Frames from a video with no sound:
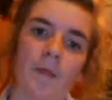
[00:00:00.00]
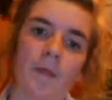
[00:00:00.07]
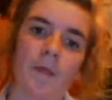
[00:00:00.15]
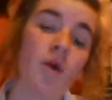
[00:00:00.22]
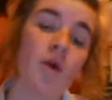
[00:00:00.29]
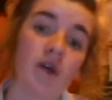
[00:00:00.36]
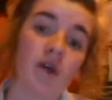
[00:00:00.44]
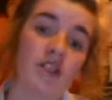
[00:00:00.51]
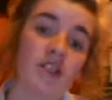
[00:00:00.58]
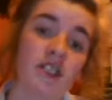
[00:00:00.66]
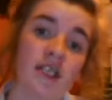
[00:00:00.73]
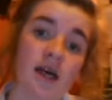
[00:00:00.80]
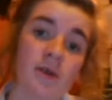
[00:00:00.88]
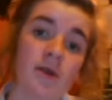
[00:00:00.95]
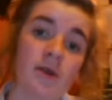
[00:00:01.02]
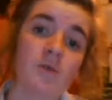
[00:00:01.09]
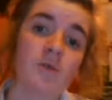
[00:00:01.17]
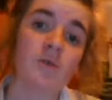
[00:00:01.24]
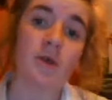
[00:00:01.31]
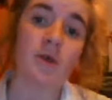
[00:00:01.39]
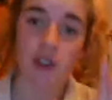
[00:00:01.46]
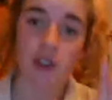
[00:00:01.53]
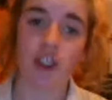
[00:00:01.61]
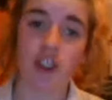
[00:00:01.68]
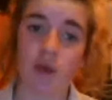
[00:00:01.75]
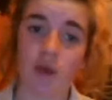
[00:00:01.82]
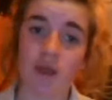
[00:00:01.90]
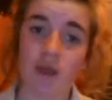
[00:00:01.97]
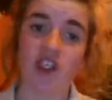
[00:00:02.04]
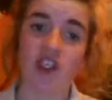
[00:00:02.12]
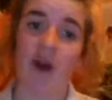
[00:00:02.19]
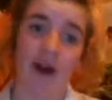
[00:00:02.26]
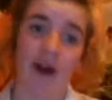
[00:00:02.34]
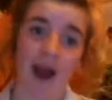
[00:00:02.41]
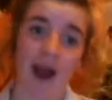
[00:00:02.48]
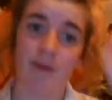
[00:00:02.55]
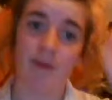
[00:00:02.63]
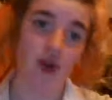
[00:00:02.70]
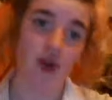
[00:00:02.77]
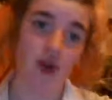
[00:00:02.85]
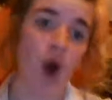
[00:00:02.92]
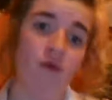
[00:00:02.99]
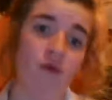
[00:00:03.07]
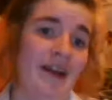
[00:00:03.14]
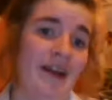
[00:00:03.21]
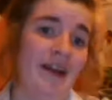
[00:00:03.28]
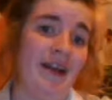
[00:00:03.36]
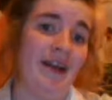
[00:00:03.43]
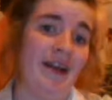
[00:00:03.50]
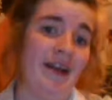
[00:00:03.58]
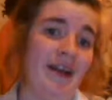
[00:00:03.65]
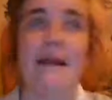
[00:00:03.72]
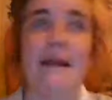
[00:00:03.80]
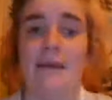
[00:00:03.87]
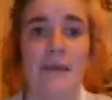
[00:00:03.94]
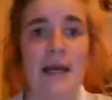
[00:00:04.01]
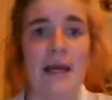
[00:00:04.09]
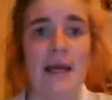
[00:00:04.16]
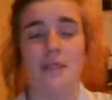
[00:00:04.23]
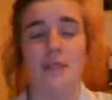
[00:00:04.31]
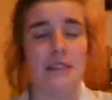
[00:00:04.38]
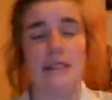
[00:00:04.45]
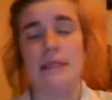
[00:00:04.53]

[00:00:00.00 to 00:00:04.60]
There are worse examples, but it was only 2 weeks ago, and I am not ready to go back there, man.